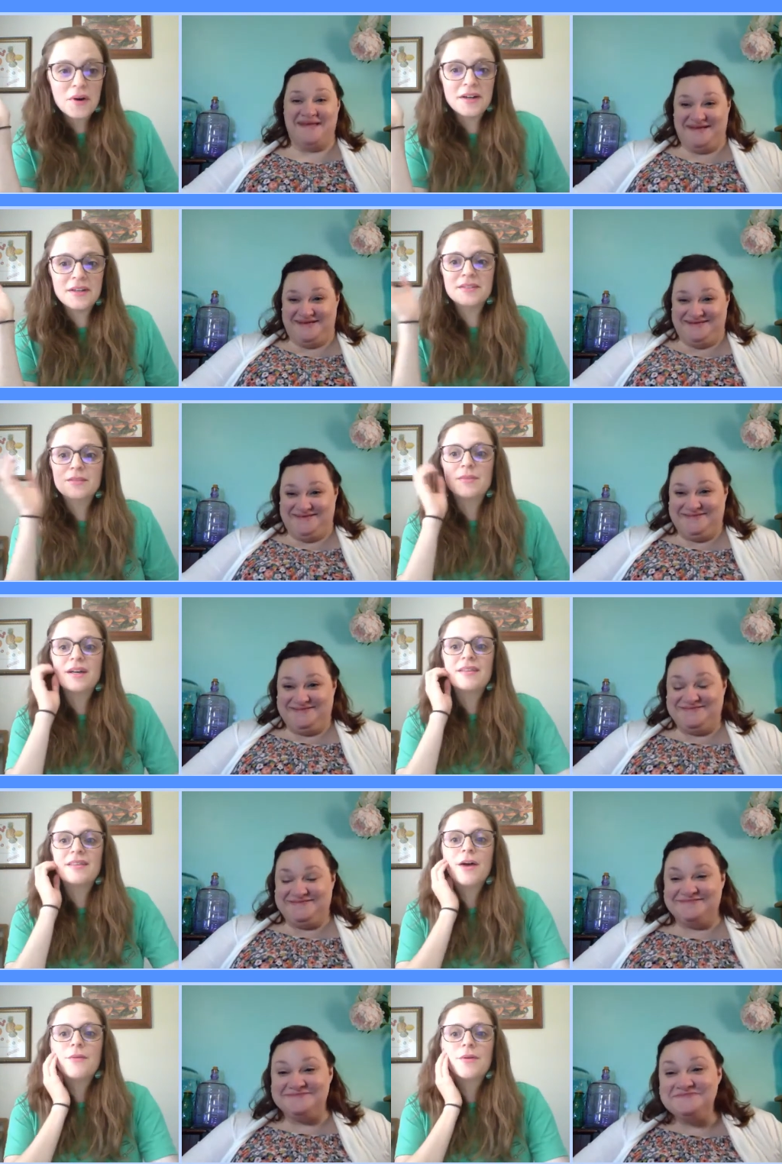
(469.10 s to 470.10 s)
Speaker 1: was, but mm-hmm.
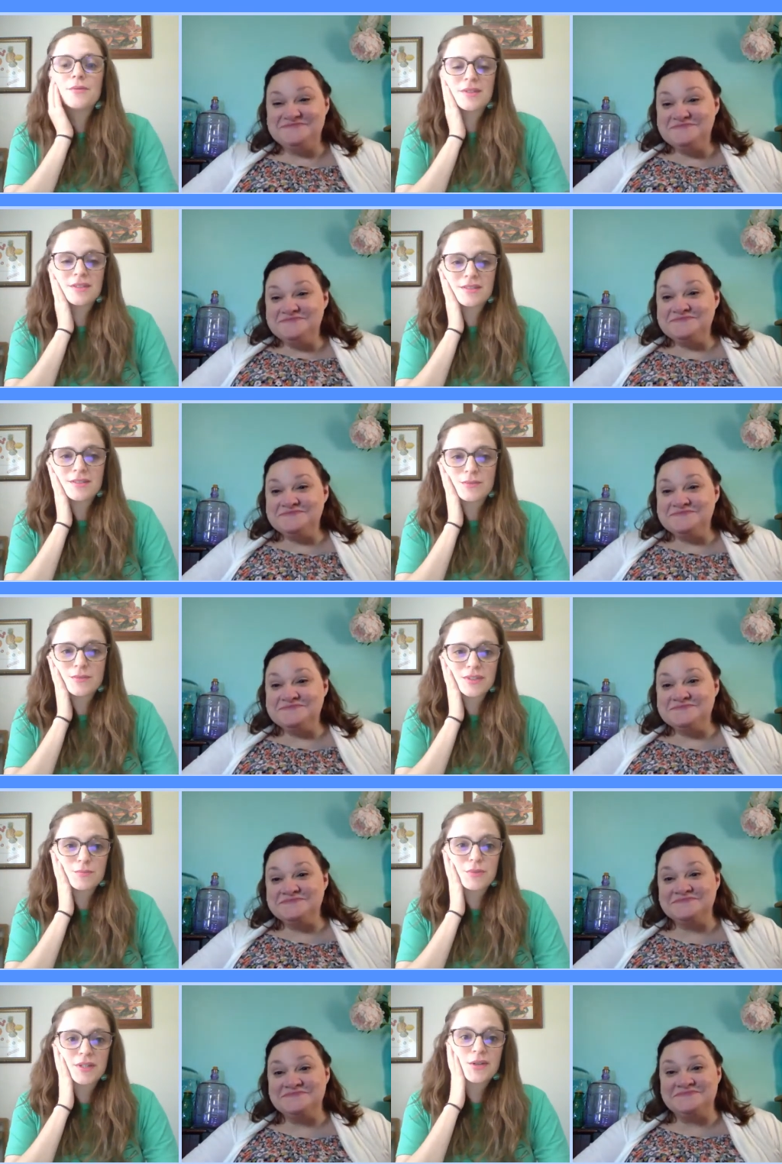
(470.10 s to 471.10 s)
that one was was
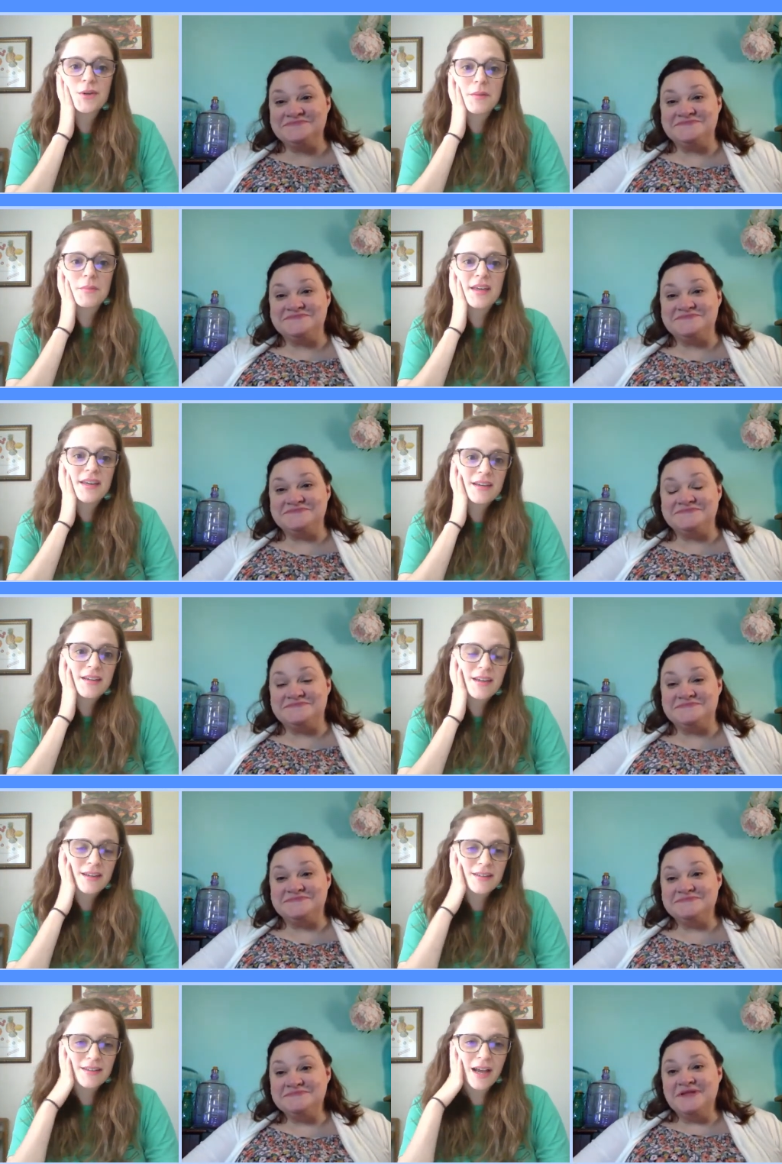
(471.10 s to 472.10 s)
pretty crummy,
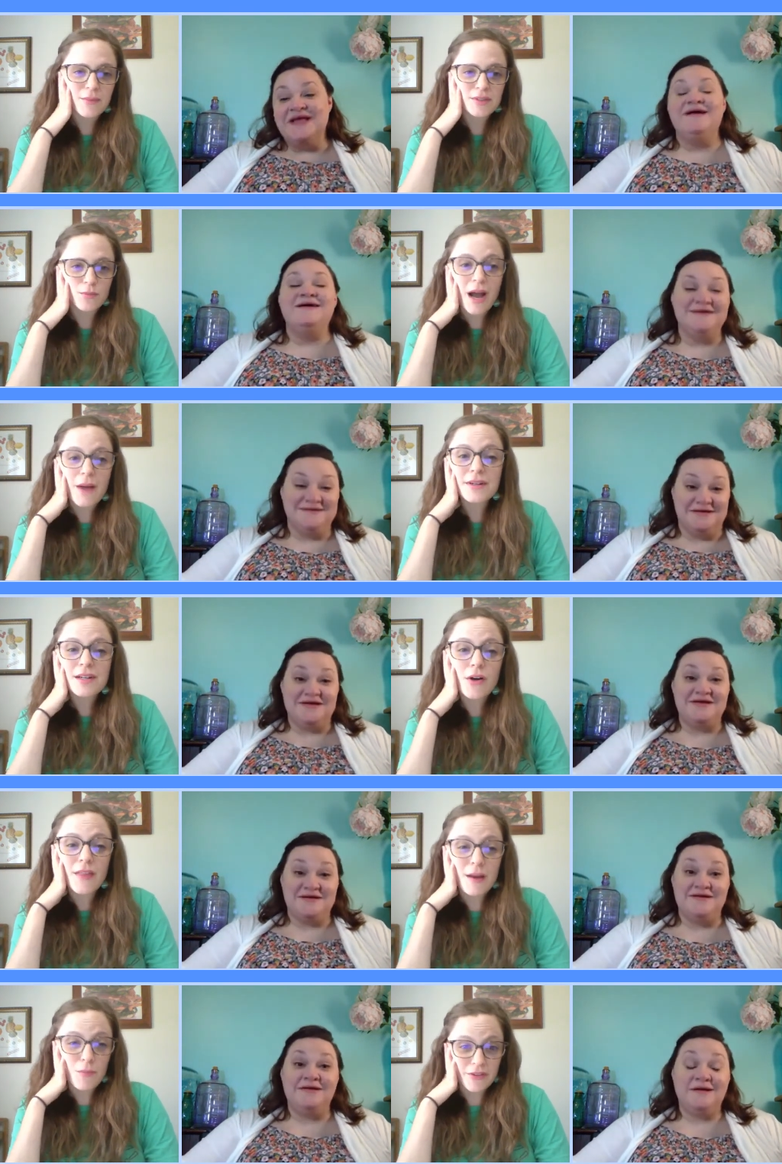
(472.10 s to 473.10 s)
and that was I would call
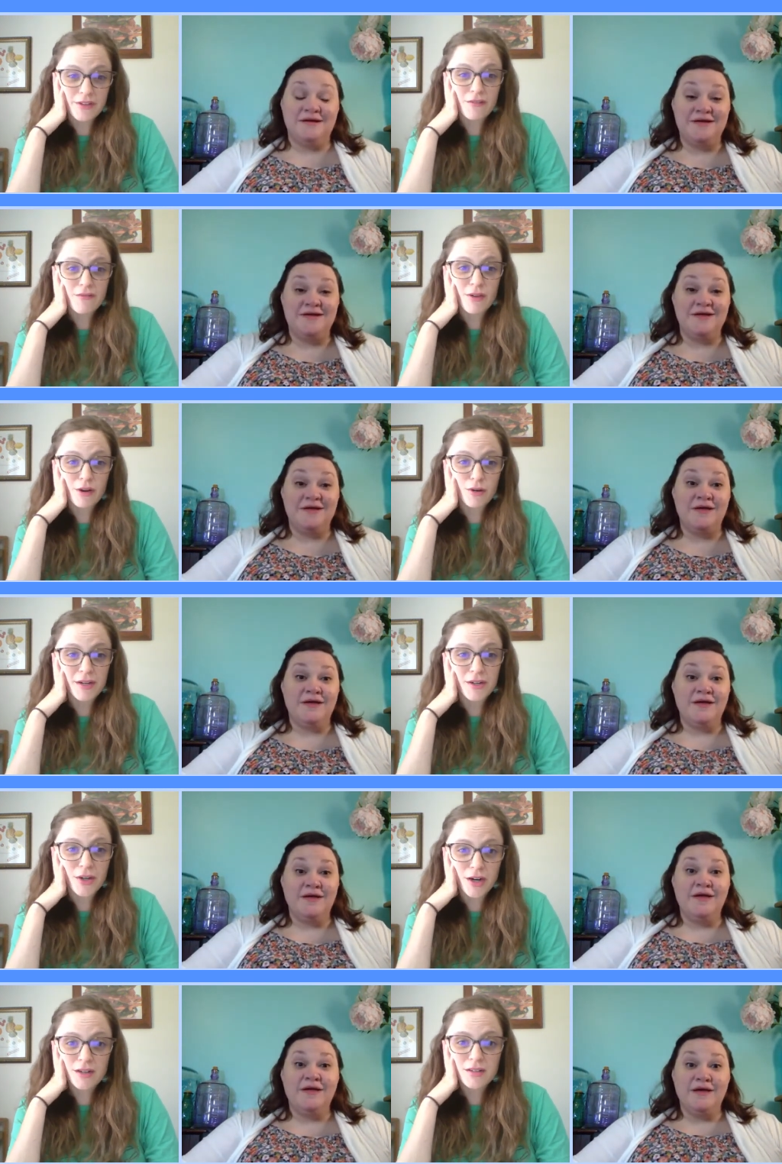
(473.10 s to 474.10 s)
that more than a fender
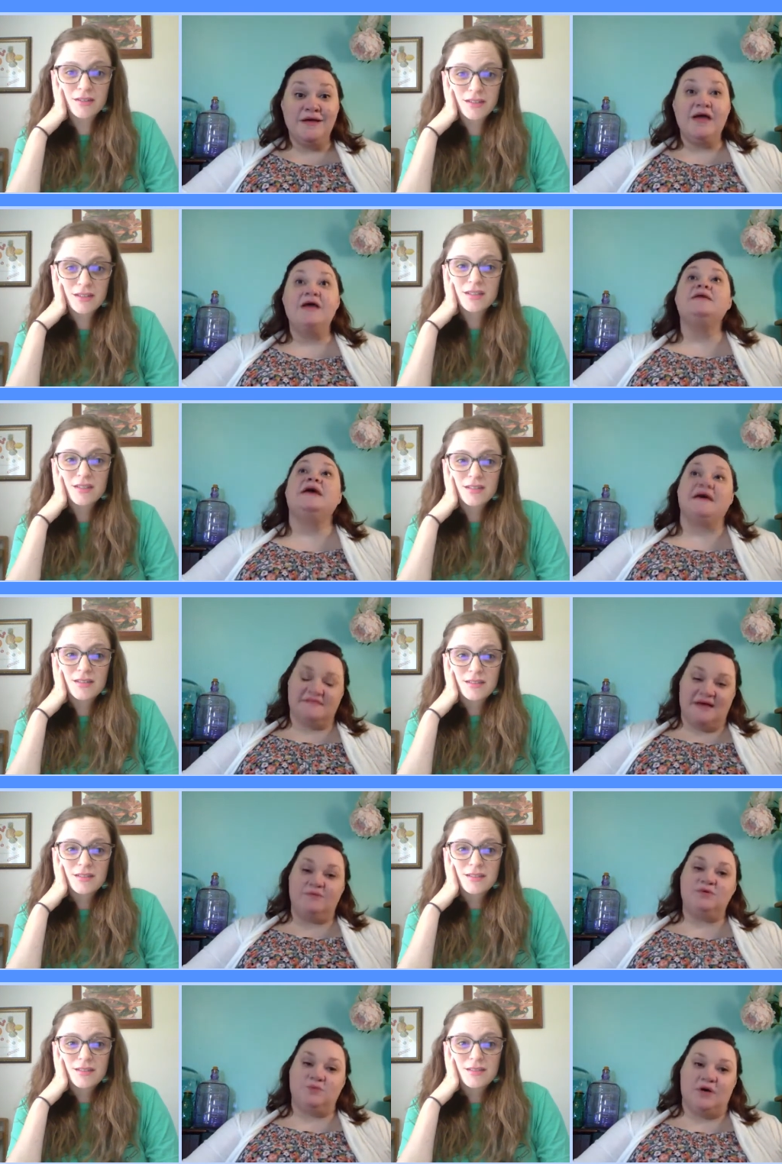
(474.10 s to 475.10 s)
bender. Yeah, that
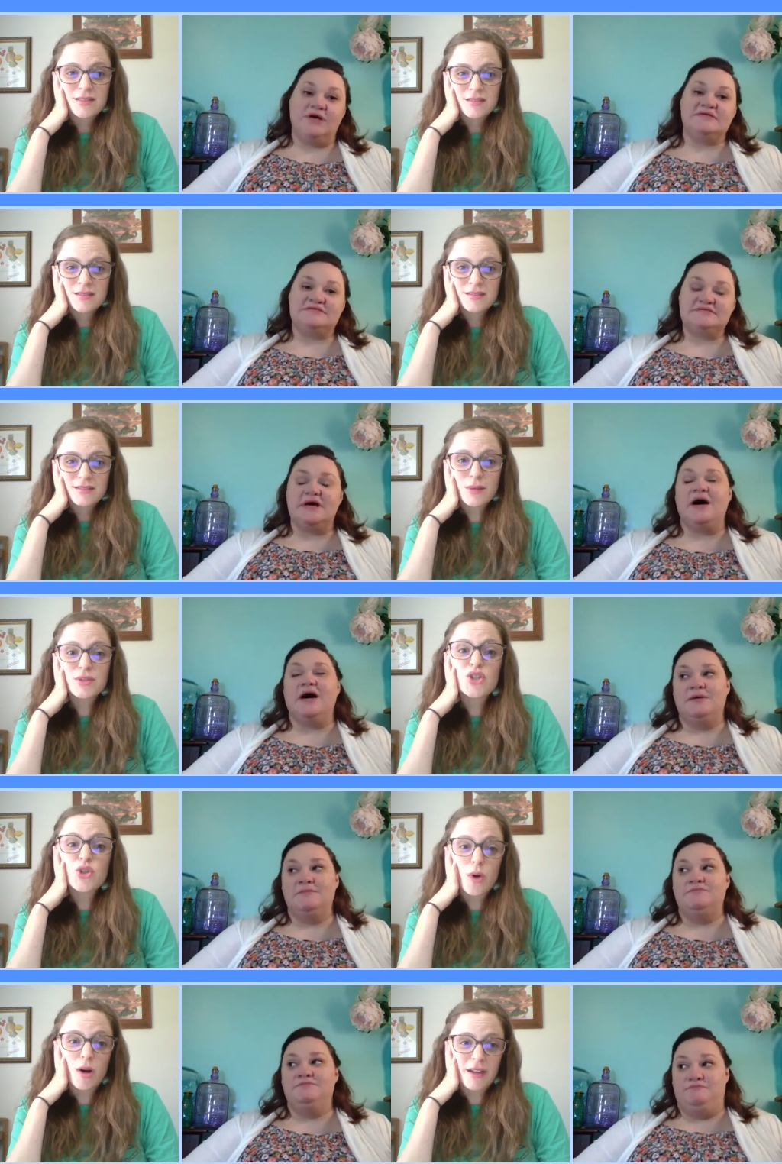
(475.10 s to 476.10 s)
one
Speaker 2: was. Um,
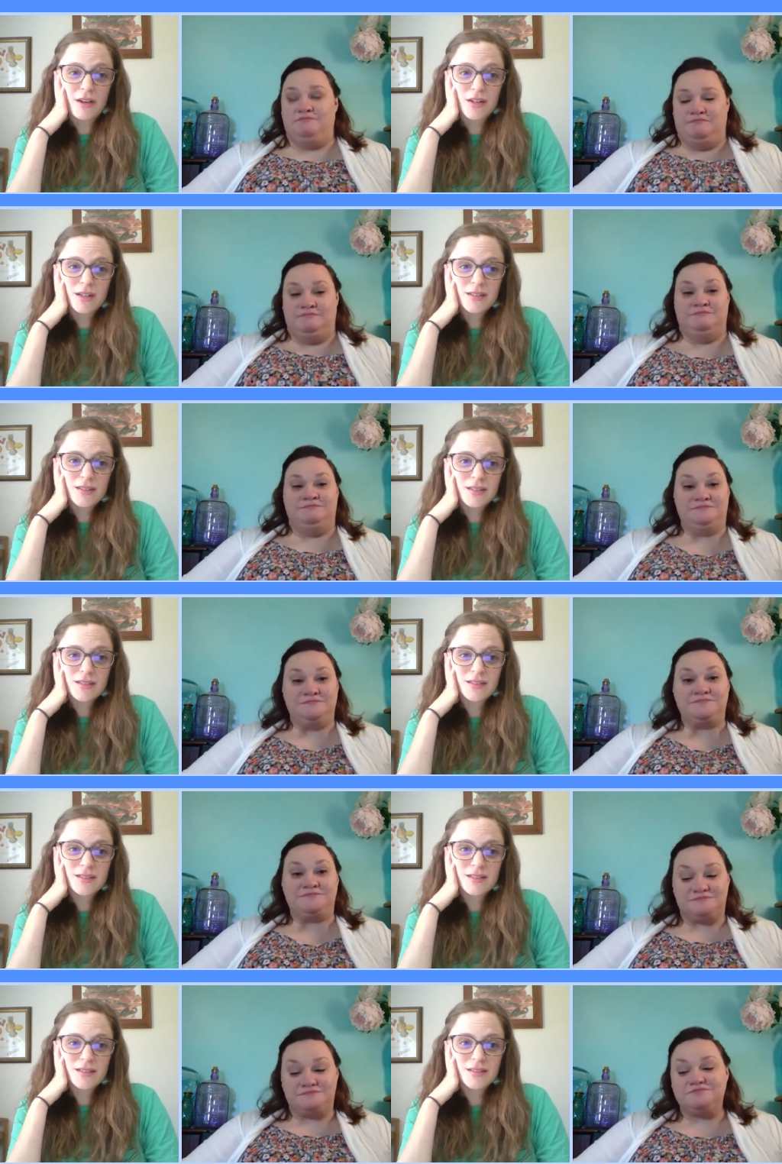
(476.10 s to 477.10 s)
fender bender
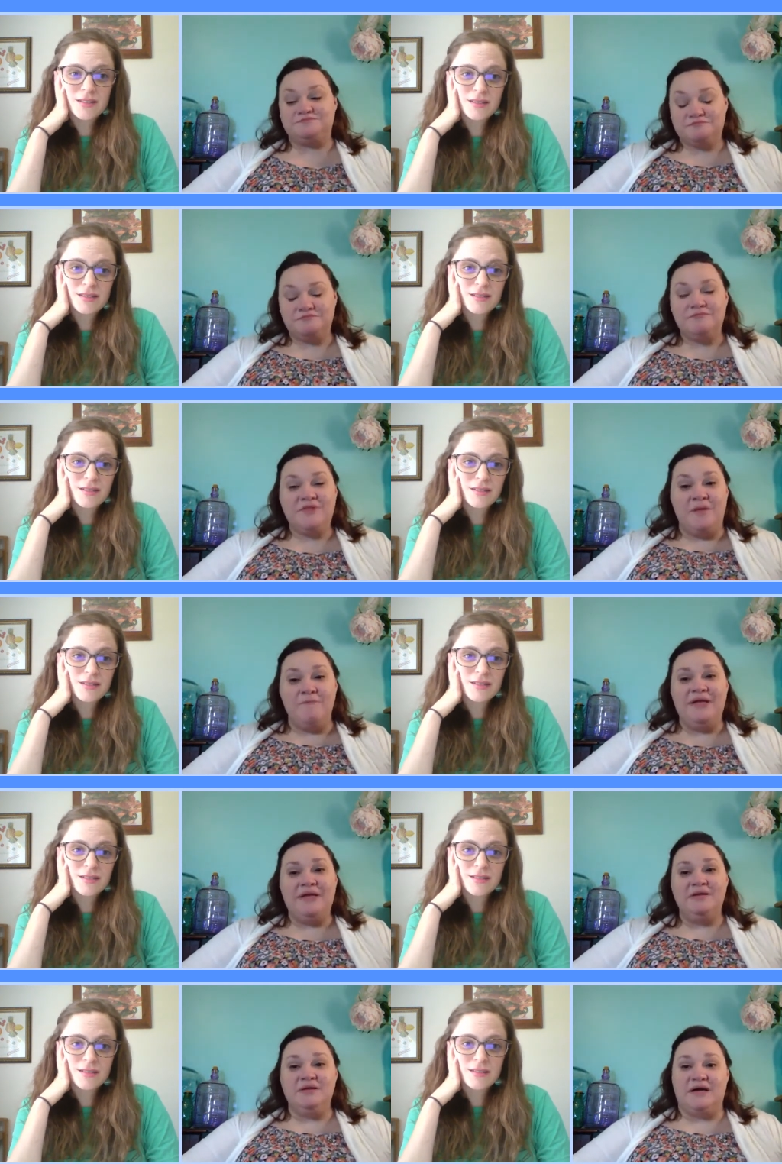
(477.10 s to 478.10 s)

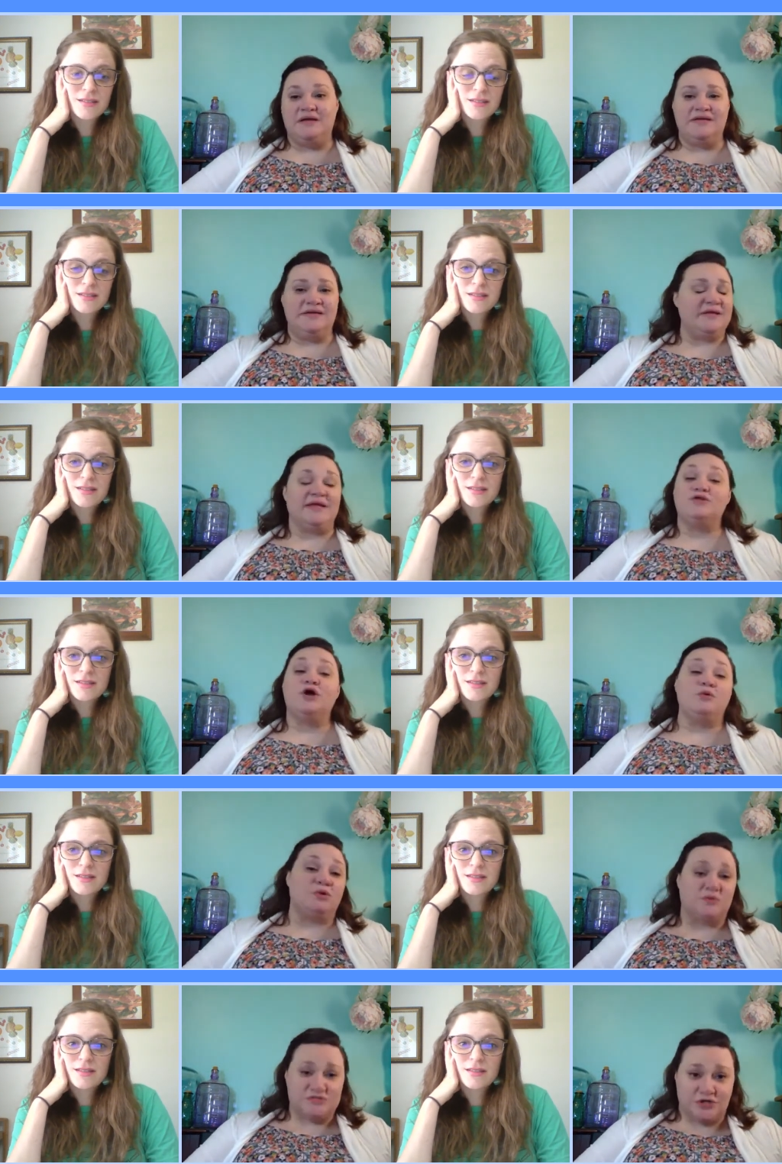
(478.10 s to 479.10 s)
but luckily, like no
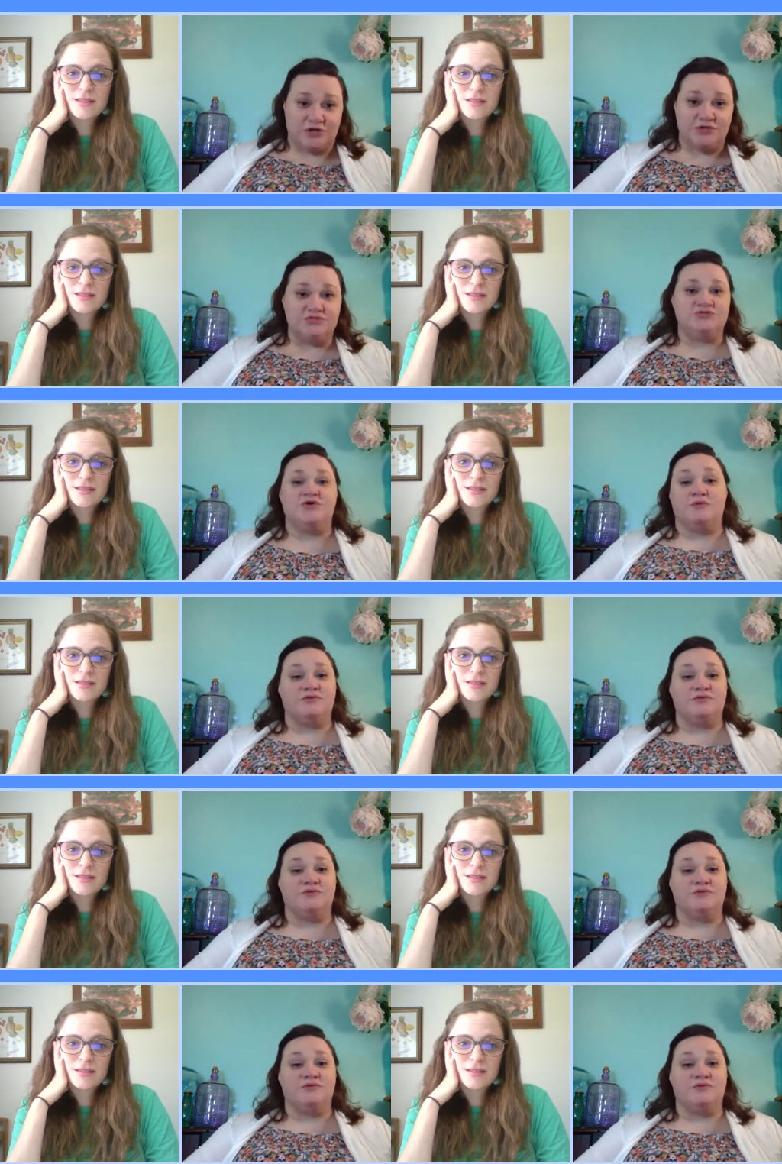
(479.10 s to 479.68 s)
one was hurt. So